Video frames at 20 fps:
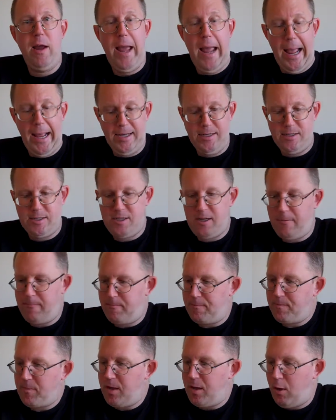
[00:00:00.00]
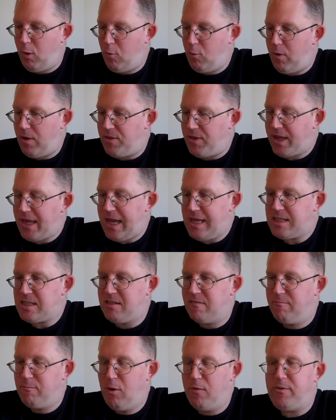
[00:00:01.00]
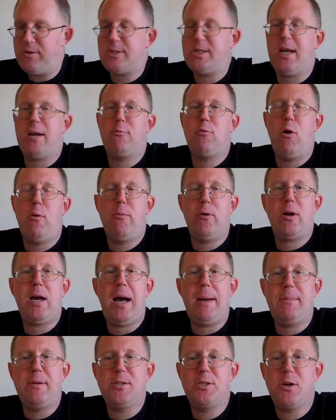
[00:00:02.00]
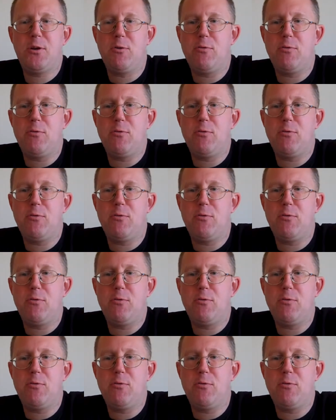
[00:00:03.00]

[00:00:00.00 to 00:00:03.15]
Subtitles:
And, you know, in the case of movies like RoboCop and